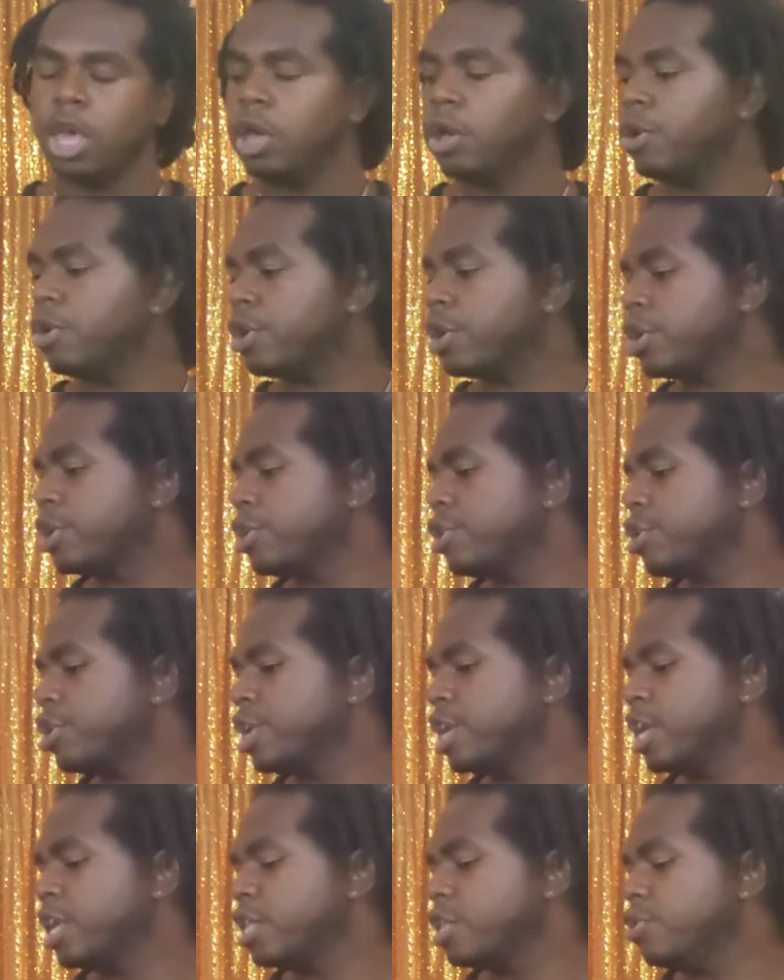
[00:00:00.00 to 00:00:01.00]
You're
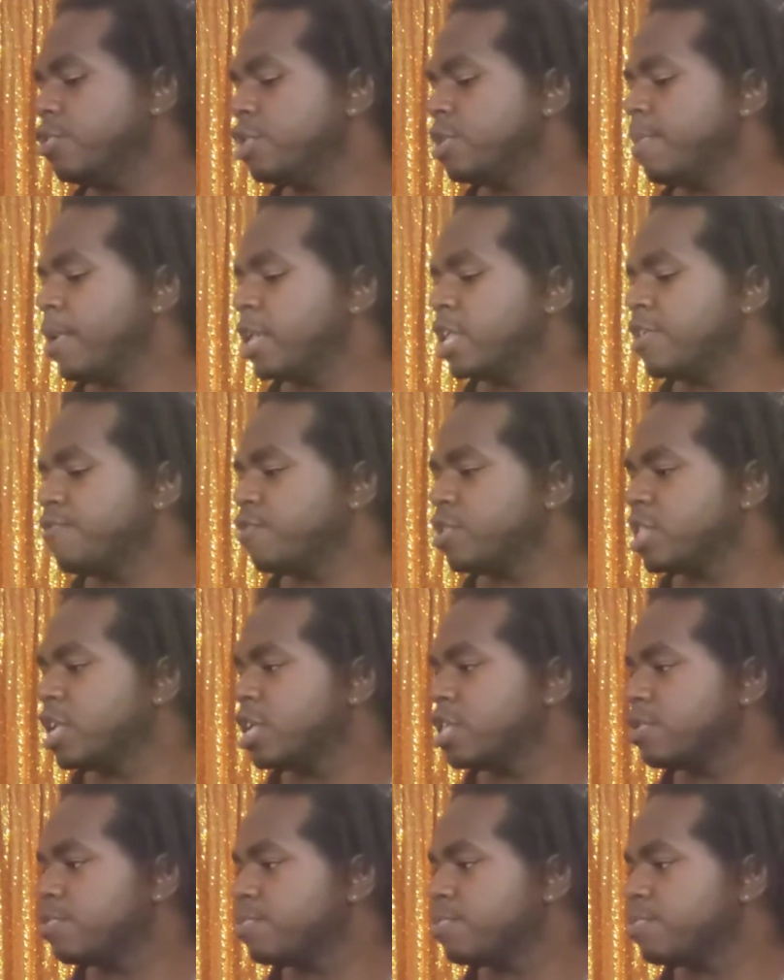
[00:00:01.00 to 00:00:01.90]
gonna get news about different things.